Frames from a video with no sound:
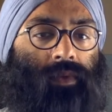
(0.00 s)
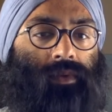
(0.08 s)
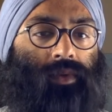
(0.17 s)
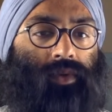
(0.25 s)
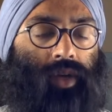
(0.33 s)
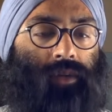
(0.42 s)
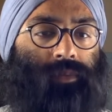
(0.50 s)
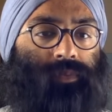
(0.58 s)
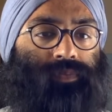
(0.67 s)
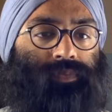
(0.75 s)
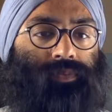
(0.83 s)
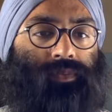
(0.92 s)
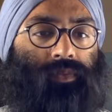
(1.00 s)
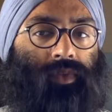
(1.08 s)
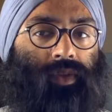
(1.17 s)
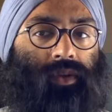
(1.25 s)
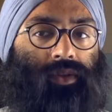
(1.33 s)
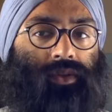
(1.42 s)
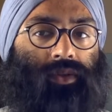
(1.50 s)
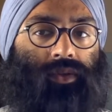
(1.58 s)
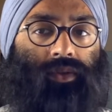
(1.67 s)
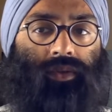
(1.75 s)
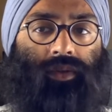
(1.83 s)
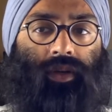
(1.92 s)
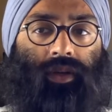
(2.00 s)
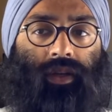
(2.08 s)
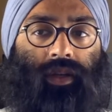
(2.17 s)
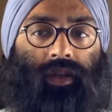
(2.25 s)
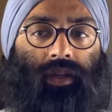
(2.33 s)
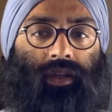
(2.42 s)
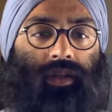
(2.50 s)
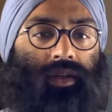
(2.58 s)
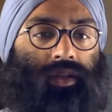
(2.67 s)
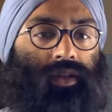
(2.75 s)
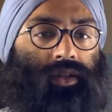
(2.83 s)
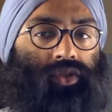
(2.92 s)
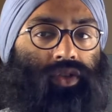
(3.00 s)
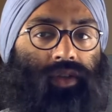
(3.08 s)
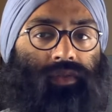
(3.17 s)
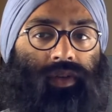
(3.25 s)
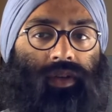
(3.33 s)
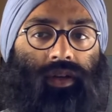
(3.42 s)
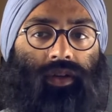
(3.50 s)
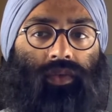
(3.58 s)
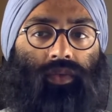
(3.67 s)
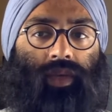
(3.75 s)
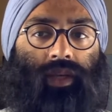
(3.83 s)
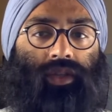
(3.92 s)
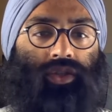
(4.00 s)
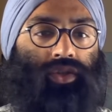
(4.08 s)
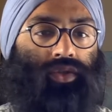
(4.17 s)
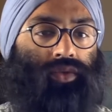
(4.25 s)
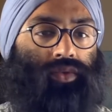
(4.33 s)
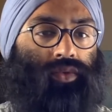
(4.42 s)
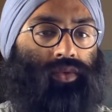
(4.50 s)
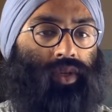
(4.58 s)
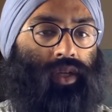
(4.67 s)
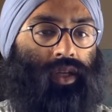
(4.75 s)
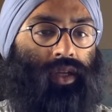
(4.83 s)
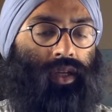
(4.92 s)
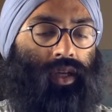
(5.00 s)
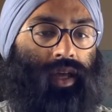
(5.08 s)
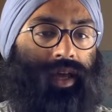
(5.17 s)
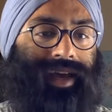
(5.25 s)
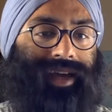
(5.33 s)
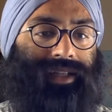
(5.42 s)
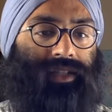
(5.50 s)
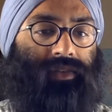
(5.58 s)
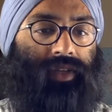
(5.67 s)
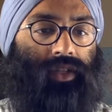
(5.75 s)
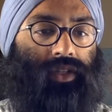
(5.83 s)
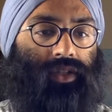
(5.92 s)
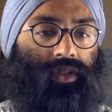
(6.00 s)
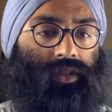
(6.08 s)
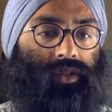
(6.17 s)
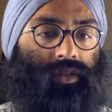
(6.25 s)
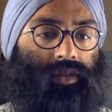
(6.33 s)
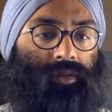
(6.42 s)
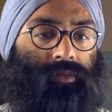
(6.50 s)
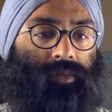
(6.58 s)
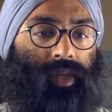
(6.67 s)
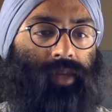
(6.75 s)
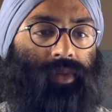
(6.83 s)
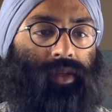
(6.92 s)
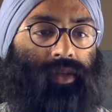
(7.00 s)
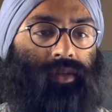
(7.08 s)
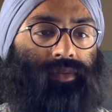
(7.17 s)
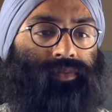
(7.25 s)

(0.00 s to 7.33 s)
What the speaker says: Okay. So are they trying to find other ways to activate? Maybe.